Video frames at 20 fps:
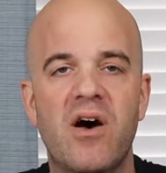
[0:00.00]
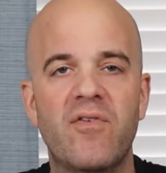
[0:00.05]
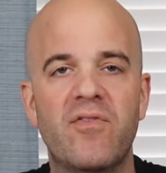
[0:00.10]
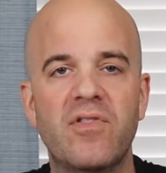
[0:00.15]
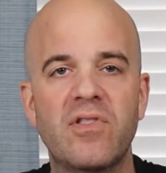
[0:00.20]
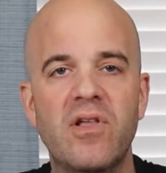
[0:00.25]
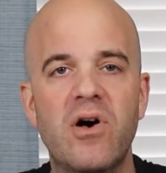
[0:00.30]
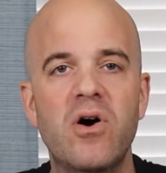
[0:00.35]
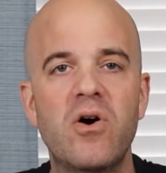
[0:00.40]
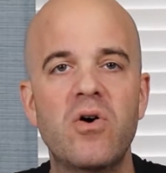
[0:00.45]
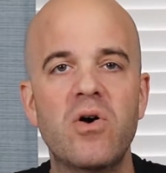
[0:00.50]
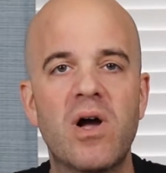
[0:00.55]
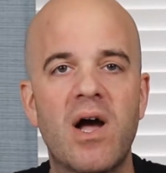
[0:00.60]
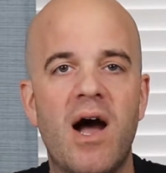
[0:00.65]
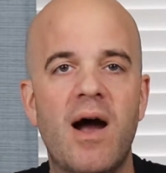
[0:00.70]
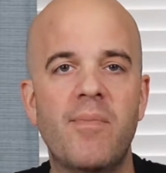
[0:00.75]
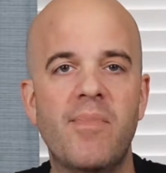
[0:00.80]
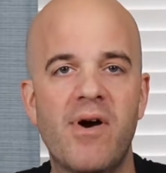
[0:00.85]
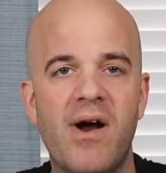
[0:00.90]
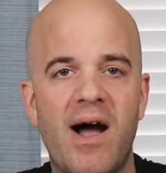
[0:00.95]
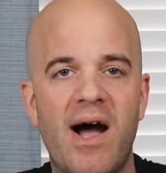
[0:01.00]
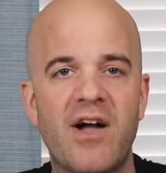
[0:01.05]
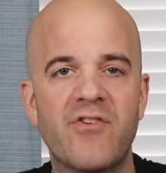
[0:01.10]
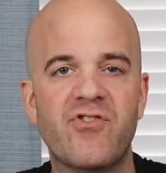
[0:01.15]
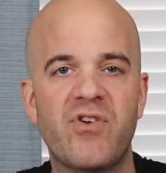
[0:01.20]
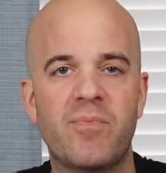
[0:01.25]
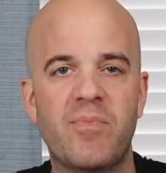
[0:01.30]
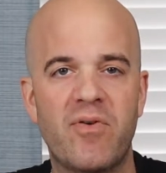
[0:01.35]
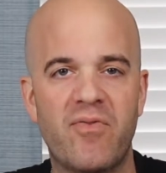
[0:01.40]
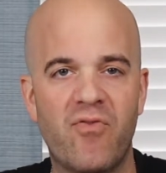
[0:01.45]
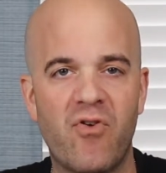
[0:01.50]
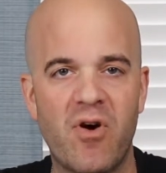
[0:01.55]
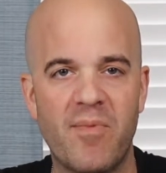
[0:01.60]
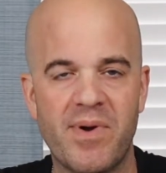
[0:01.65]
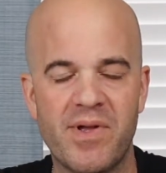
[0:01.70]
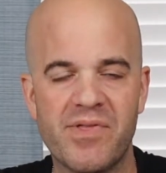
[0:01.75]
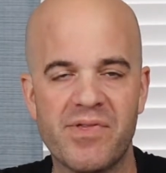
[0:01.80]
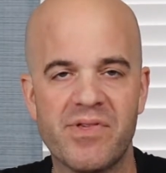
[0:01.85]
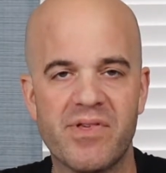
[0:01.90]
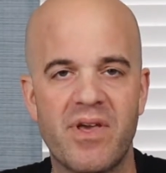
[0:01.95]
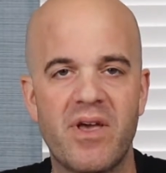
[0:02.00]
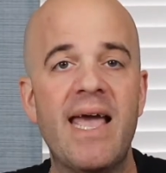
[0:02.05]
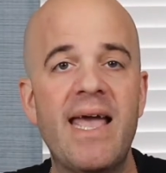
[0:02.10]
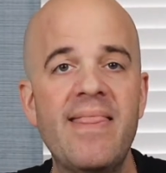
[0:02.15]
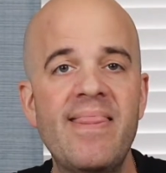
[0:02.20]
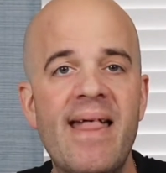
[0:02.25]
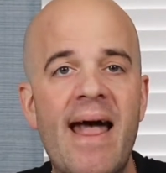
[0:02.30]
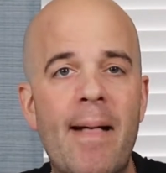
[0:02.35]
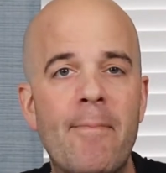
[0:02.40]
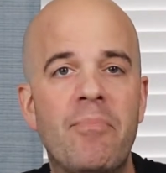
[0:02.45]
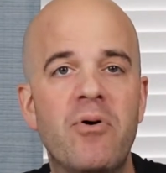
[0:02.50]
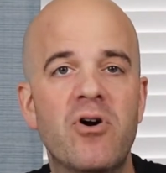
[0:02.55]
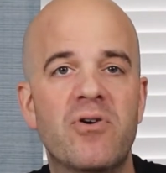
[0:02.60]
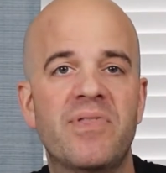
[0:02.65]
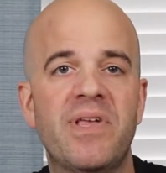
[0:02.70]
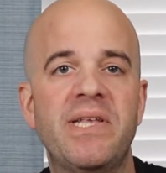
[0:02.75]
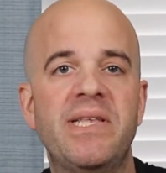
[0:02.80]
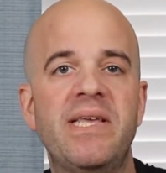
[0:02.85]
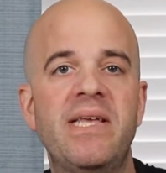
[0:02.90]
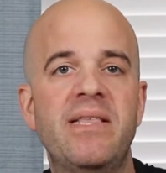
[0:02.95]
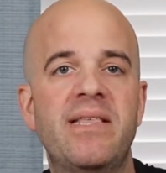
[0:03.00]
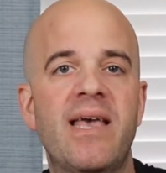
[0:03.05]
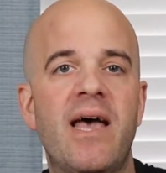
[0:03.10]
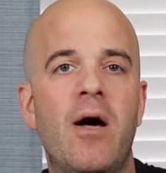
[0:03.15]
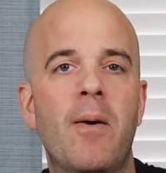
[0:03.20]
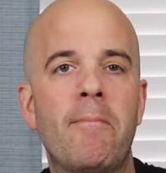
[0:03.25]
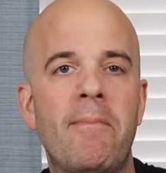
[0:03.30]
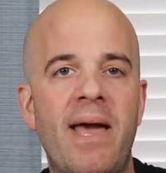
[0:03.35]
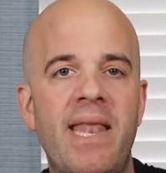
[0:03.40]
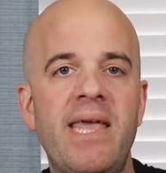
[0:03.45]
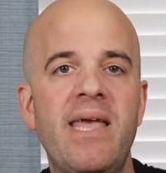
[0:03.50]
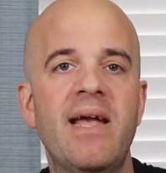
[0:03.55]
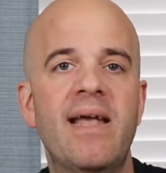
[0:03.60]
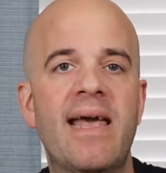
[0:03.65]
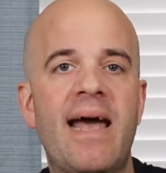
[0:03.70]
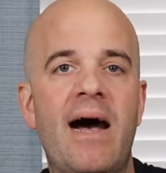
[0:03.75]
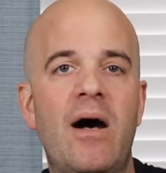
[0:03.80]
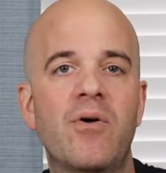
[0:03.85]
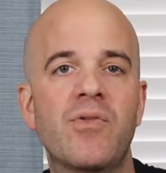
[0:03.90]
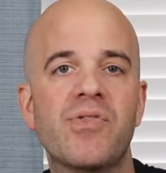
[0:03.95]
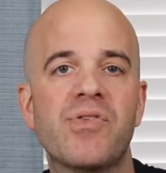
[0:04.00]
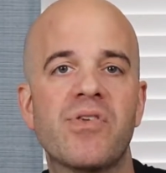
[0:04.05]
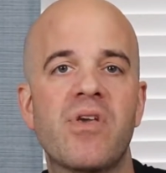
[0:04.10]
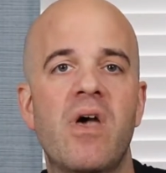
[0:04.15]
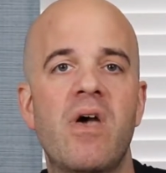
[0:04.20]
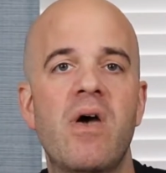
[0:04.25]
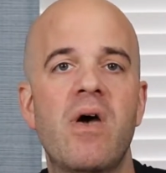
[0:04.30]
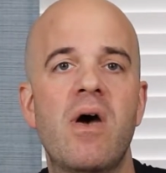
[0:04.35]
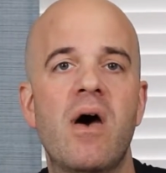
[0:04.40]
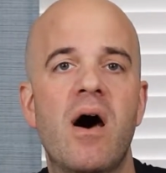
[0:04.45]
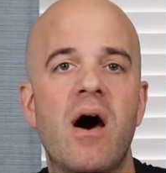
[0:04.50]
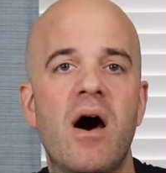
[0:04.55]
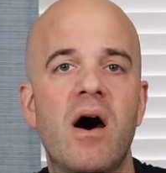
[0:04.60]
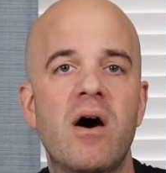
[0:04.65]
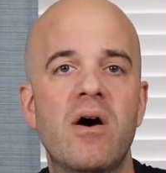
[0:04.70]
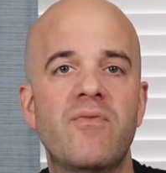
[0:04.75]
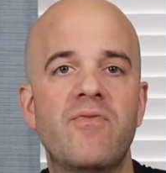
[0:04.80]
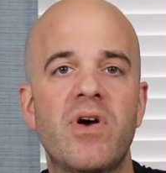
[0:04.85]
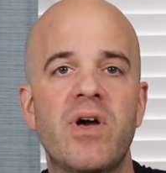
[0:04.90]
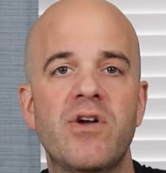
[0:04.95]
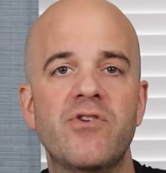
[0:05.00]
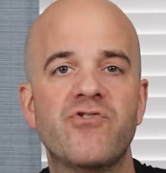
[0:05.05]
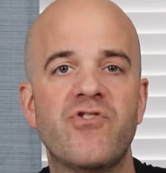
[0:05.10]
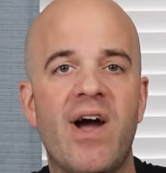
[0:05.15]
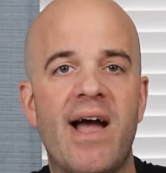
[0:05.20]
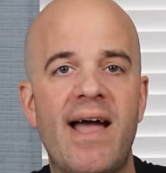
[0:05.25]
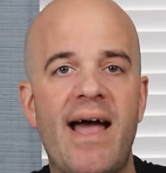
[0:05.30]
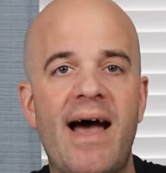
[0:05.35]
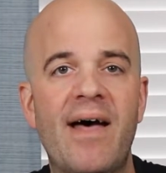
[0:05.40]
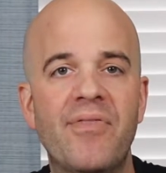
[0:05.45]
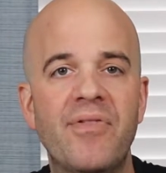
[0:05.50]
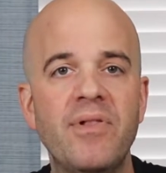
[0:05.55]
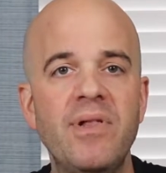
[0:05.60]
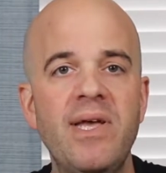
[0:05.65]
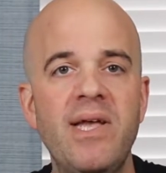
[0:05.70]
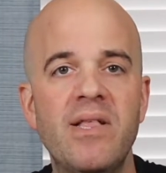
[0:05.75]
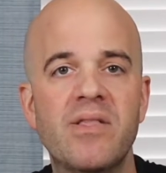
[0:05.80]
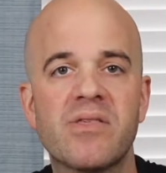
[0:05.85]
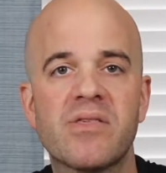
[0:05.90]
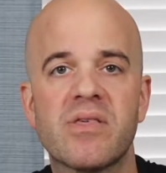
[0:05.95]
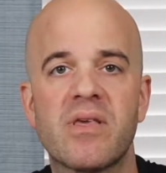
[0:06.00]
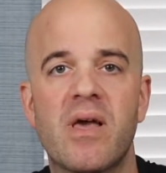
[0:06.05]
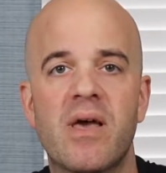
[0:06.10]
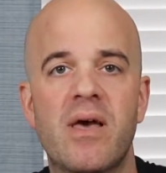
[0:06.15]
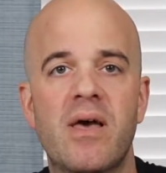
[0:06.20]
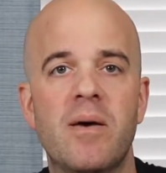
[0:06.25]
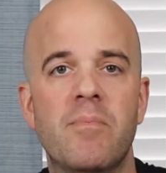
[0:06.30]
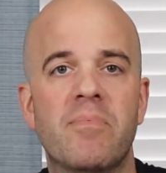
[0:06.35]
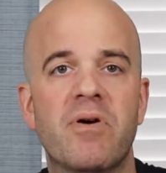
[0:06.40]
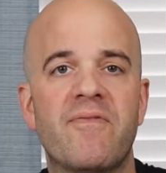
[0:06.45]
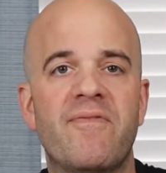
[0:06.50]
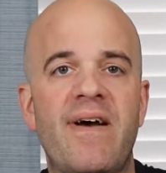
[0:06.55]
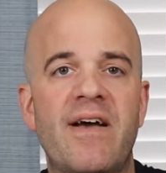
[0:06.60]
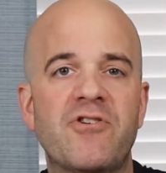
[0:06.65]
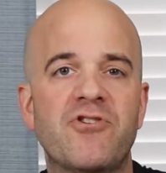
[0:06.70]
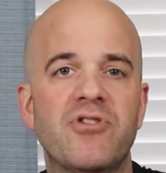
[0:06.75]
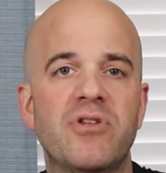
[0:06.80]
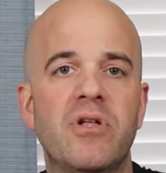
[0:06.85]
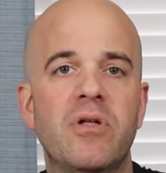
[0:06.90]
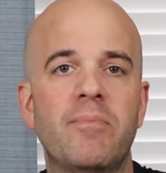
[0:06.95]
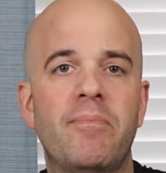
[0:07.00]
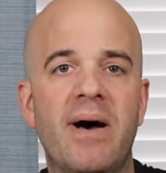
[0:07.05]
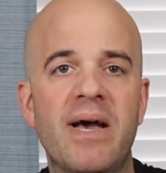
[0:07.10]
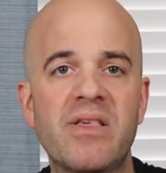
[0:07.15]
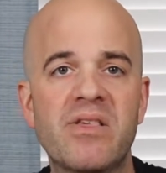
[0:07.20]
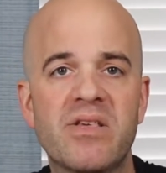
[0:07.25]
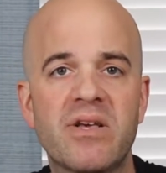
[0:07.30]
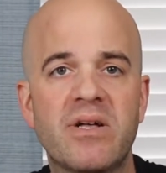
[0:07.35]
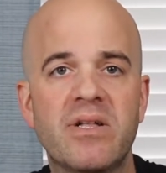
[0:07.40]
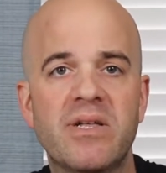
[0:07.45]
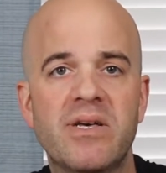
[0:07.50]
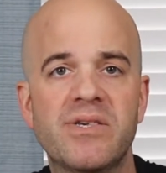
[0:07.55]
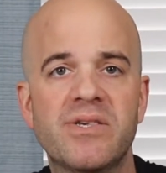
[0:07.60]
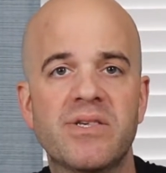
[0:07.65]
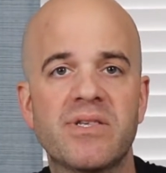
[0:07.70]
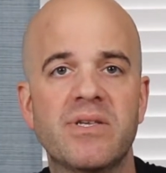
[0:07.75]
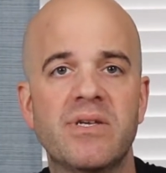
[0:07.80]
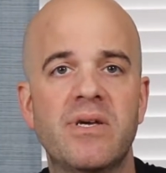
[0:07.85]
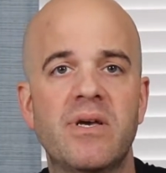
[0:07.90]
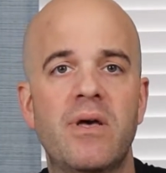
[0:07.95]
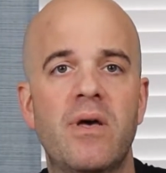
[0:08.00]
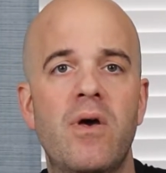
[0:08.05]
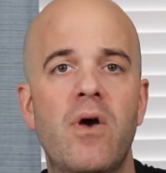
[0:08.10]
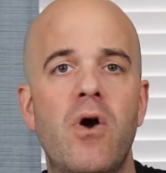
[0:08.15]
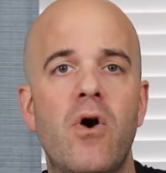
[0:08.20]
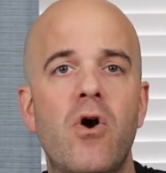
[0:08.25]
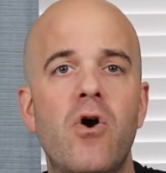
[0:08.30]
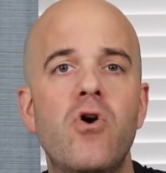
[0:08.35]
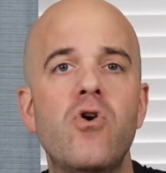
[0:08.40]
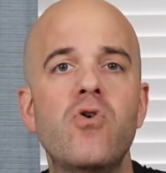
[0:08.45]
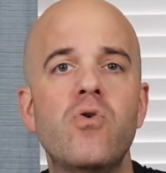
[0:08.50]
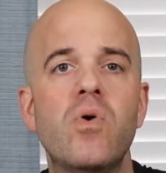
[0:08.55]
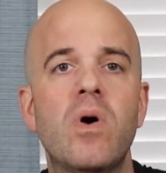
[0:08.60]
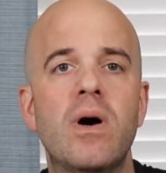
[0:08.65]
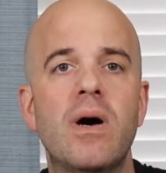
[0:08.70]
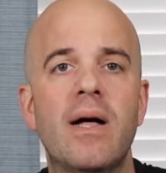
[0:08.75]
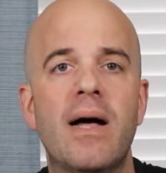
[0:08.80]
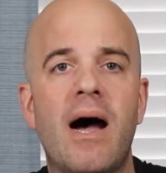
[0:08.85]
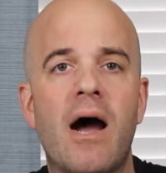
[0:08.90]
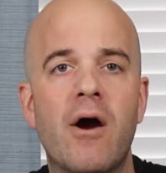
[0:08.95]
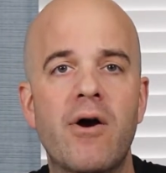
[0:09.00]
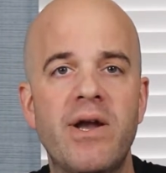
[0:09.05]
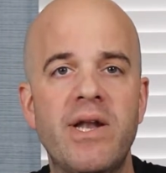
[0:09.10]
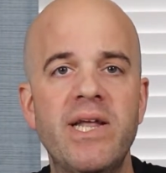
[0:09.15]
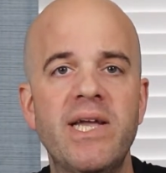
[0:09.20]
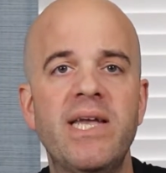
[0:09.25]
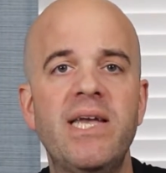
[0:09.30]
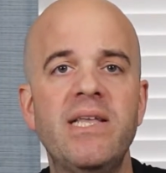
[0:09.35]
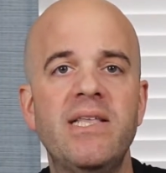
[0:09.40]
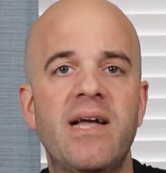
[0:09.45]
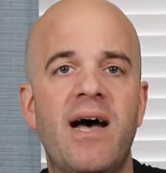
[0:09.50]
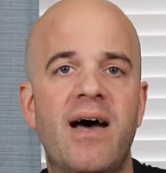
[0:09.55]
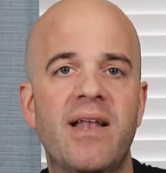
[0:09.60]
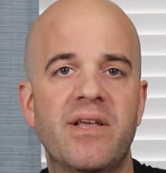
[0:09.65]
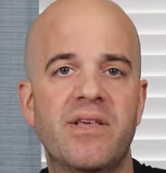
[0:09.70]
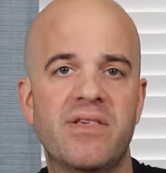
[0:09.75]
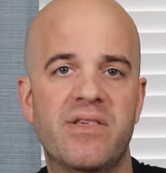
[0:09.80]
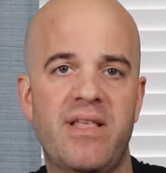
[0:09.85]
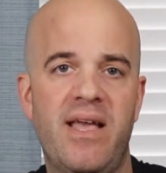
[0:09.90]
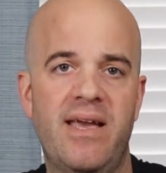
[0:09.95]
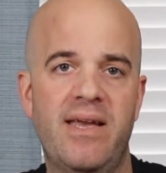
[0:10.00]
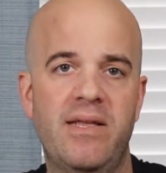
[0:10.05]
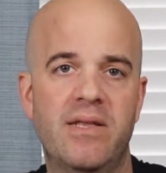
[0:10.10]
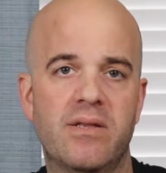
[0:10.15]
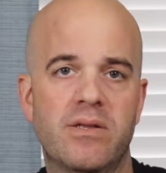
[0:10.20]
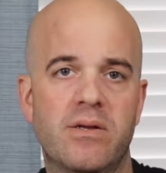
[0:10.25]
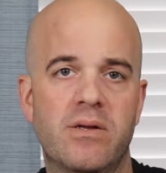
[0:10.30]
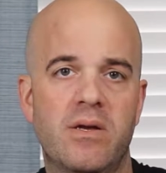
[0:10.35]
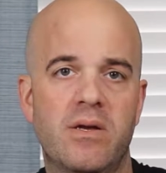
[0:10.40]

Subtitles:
of Low Carbohydrate Performance. In that book, they detailed many accounts of triathletes, professional bicyclists who are in a ketotic state,